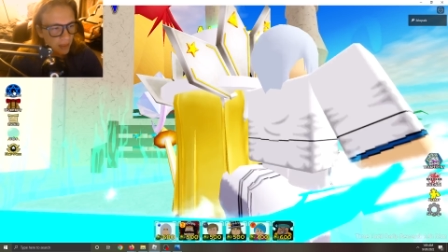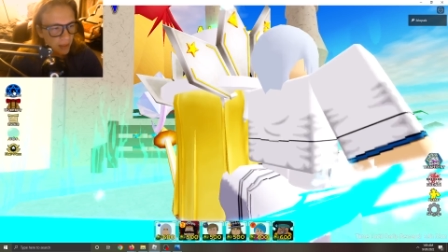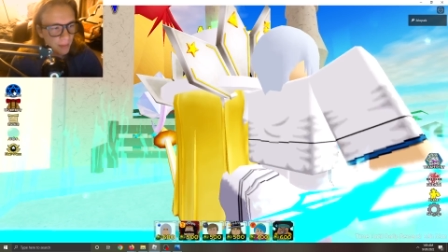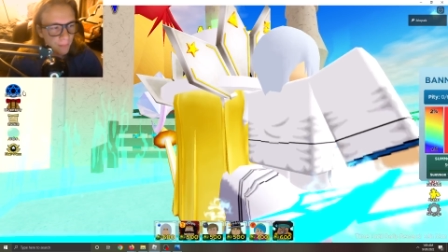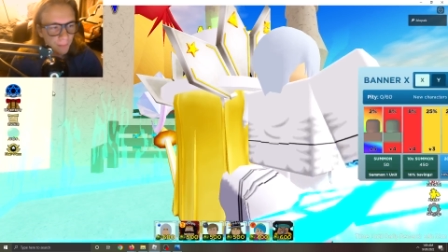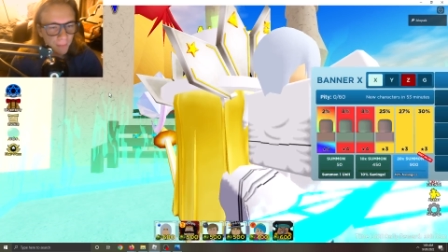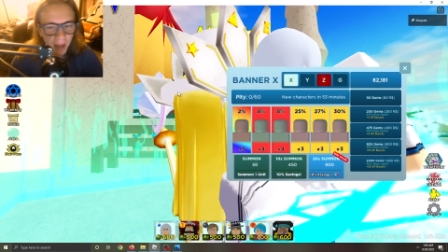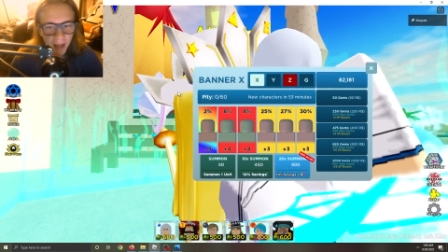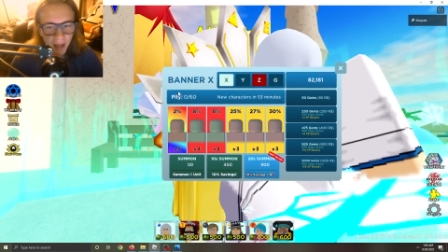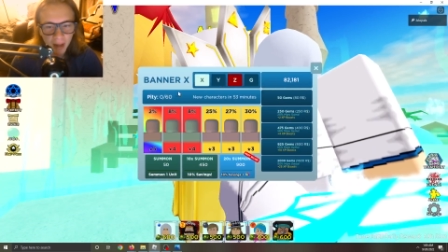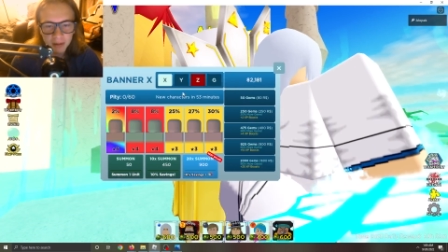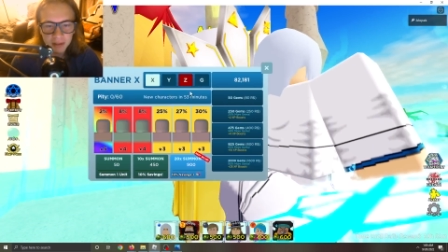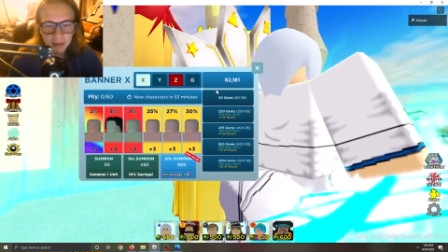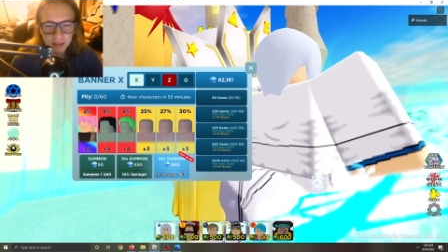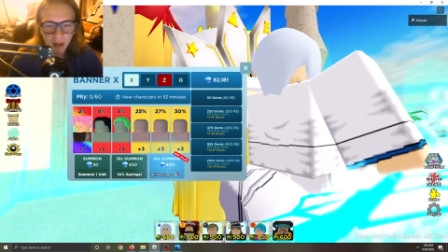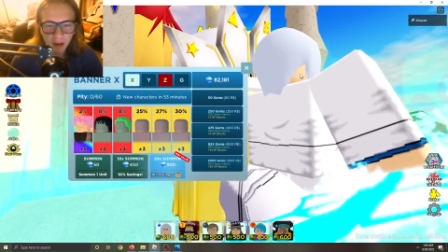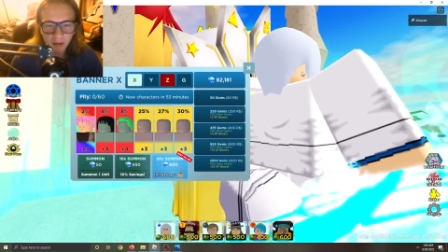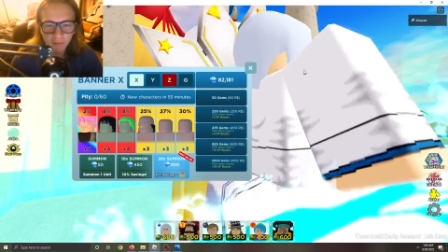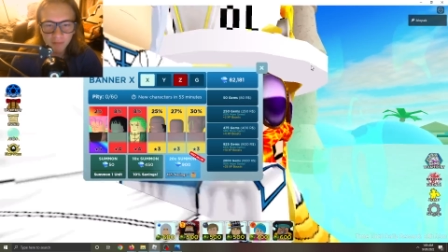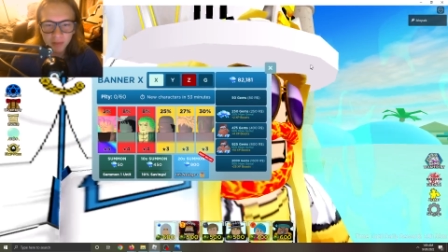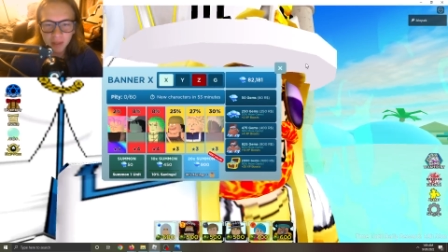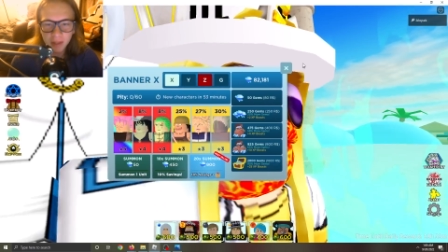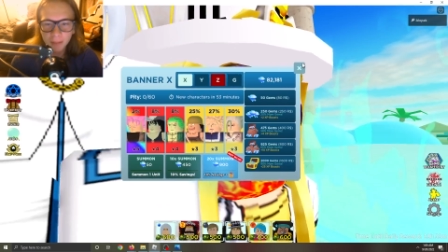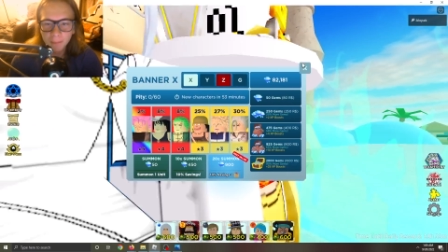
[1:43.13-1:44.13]
Mount
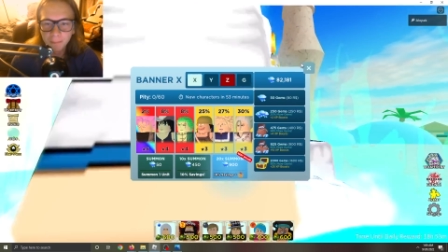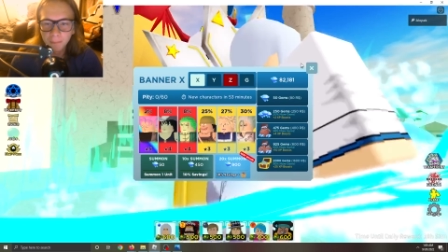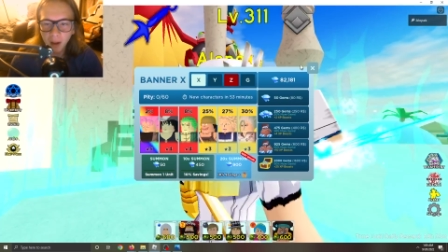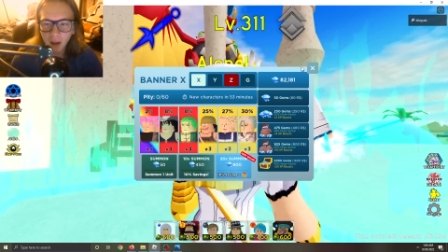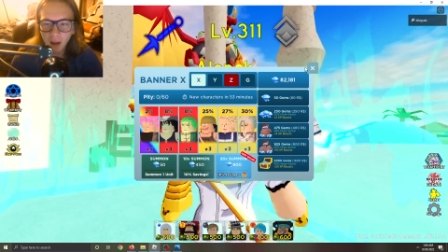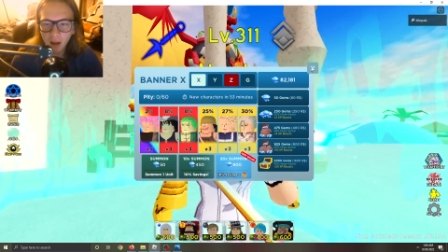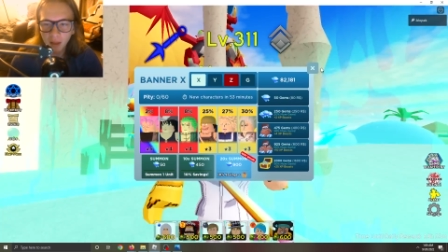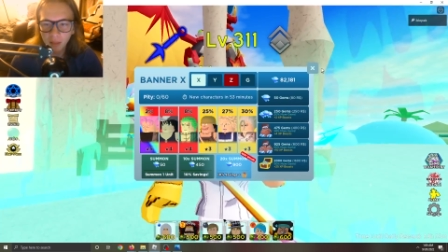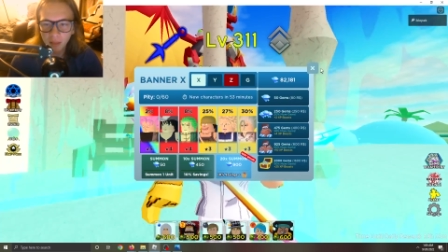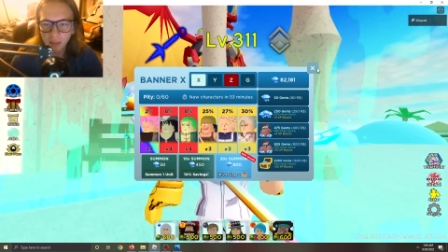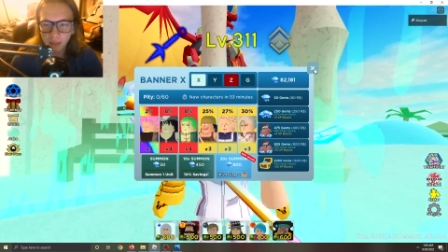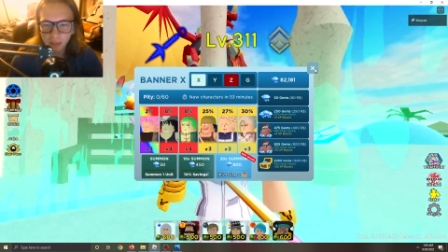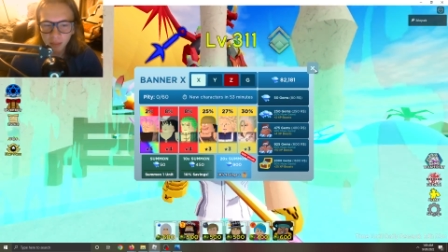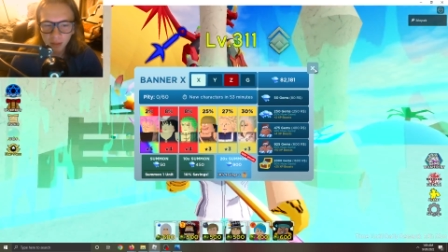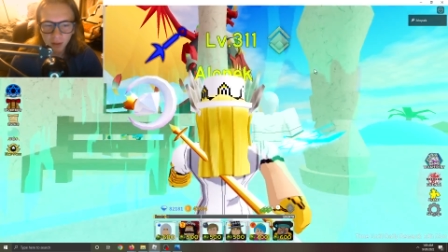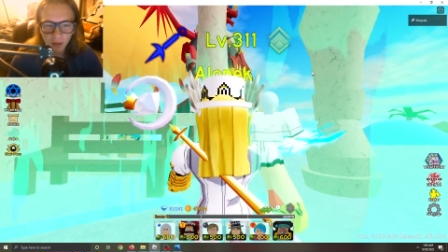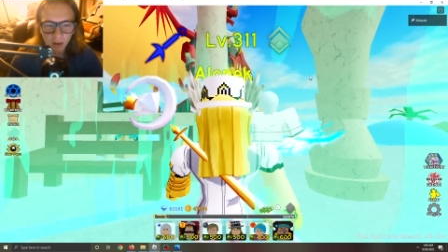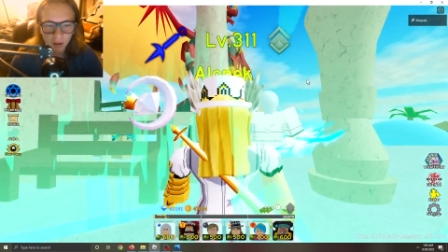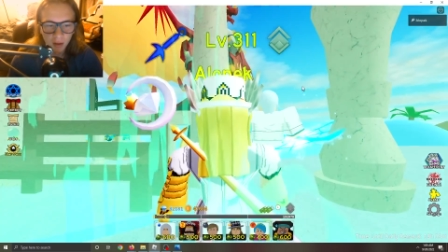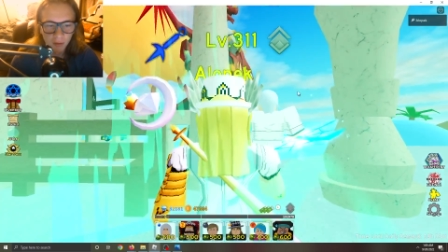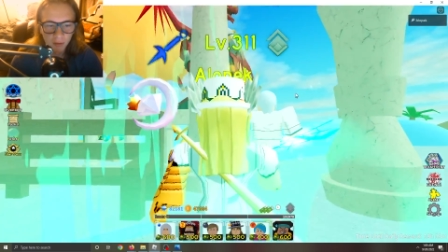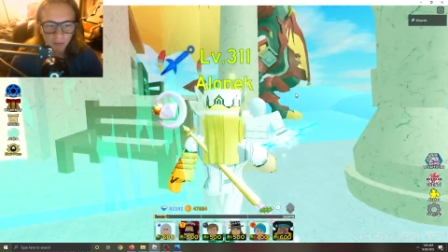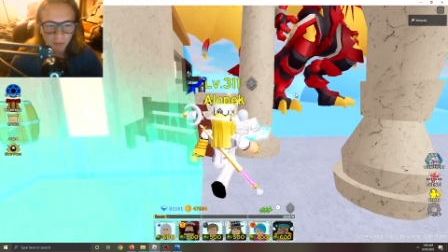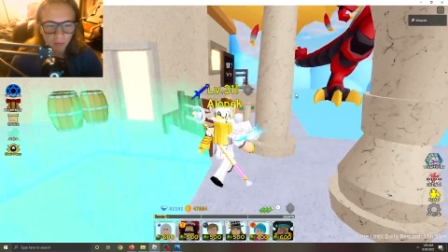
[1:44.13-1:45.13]
of the Month
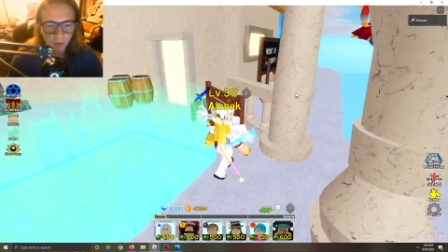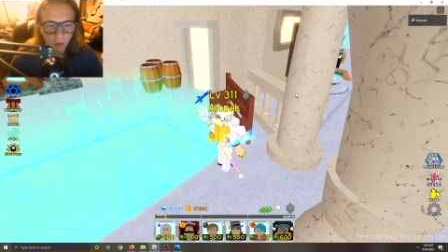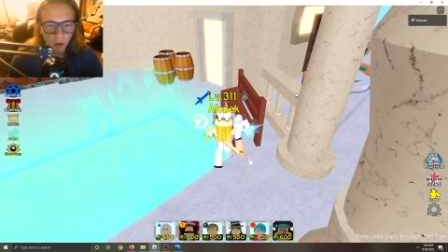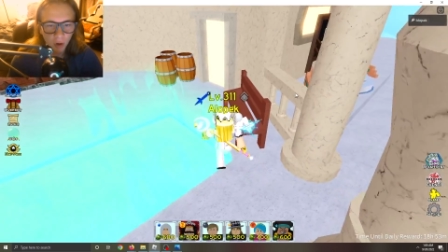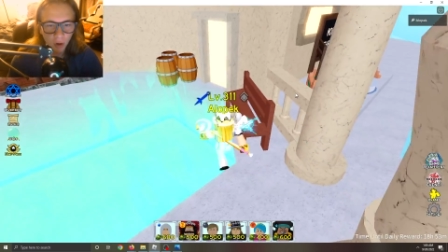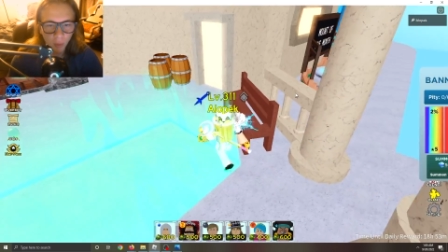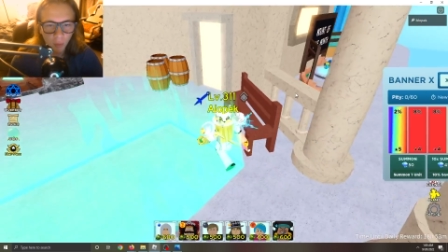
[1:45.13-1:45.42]
for